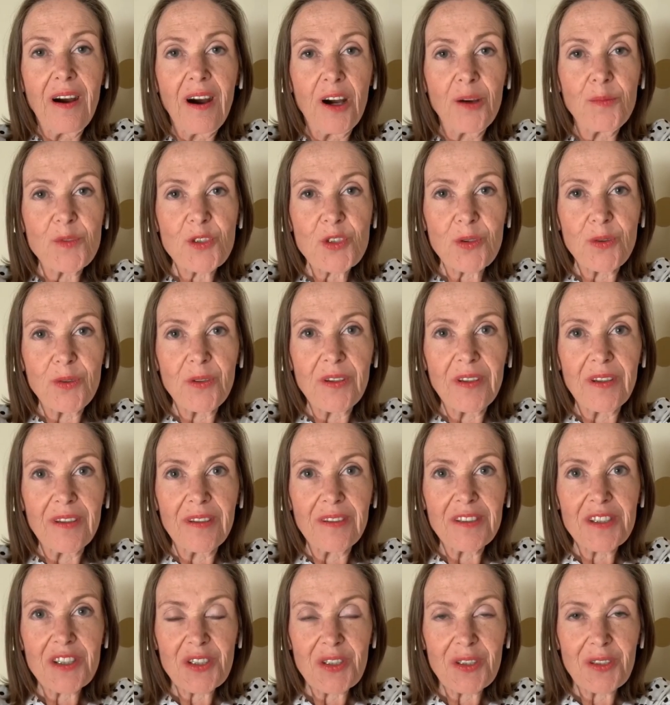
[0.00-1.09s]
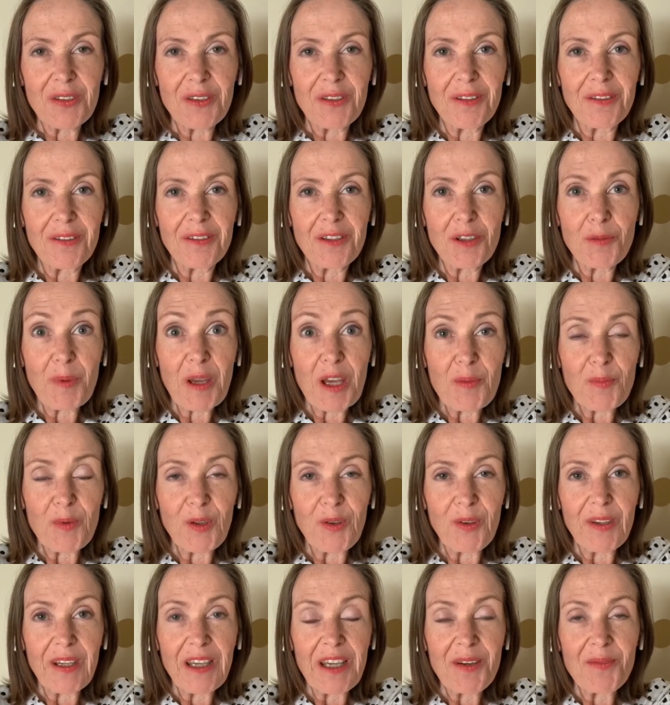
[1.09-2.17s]
I'm talking to the
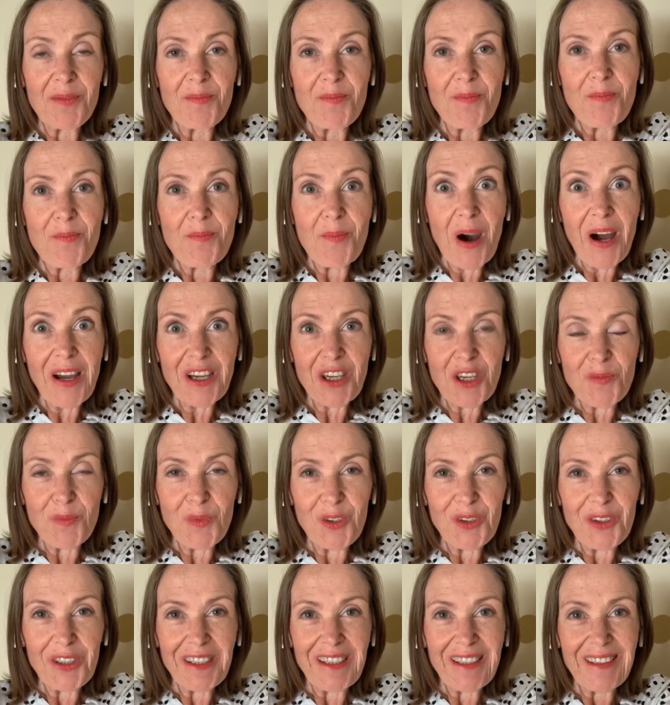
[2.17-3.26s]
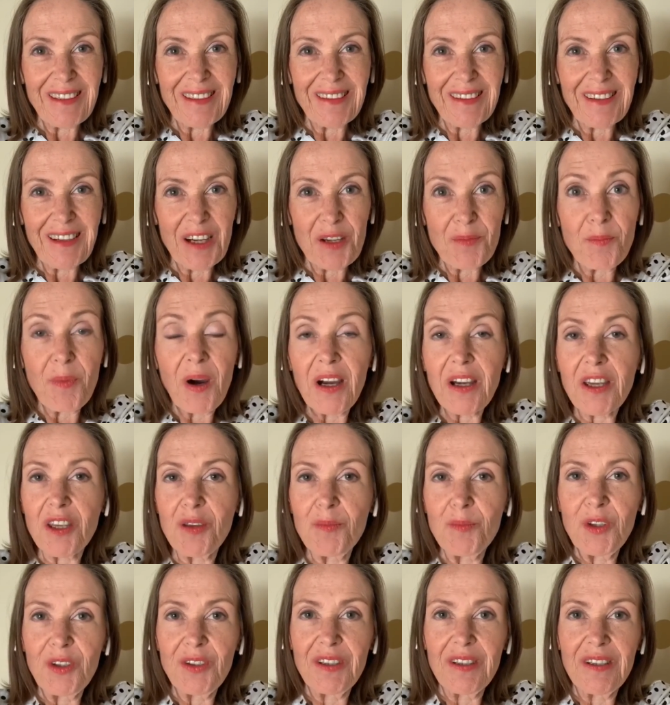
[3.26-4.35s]
people in my community, and my
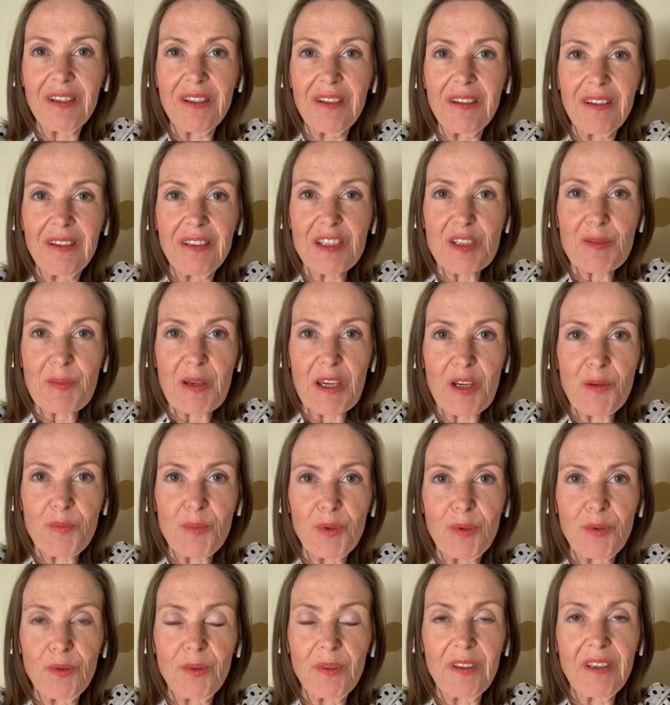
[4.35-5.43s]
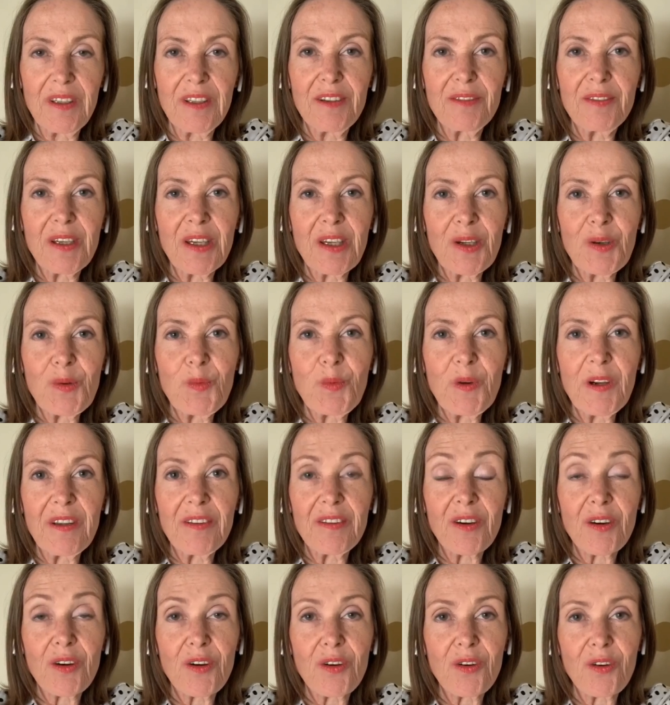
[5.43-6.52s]
community is people living
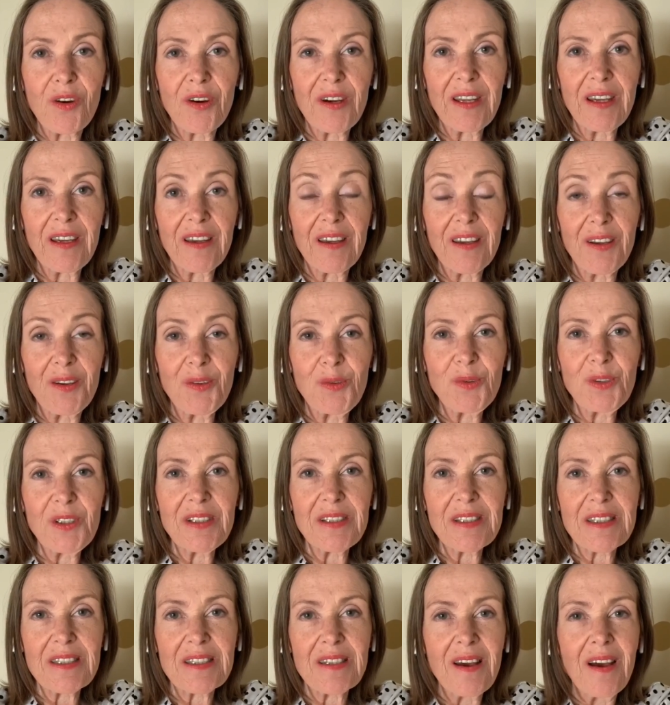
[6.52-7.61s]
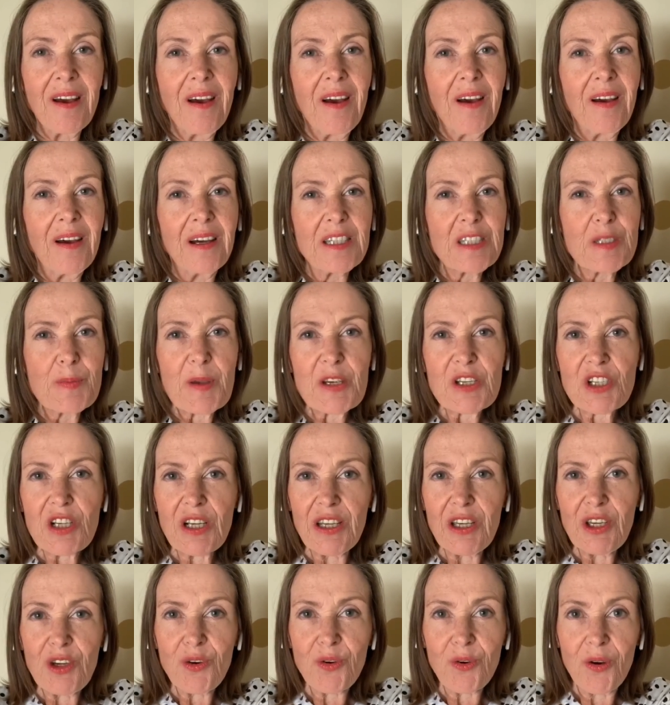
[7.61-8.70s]
with chronic illness,
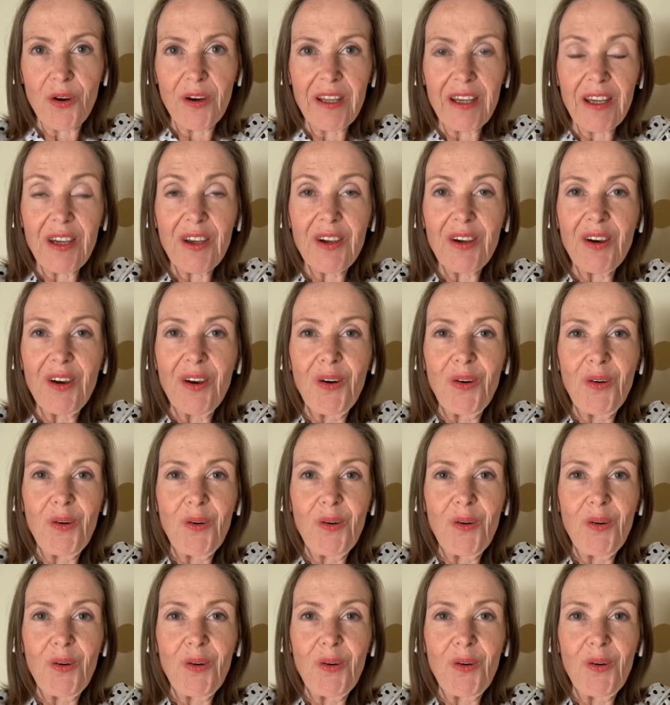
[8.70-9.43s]
especially chronic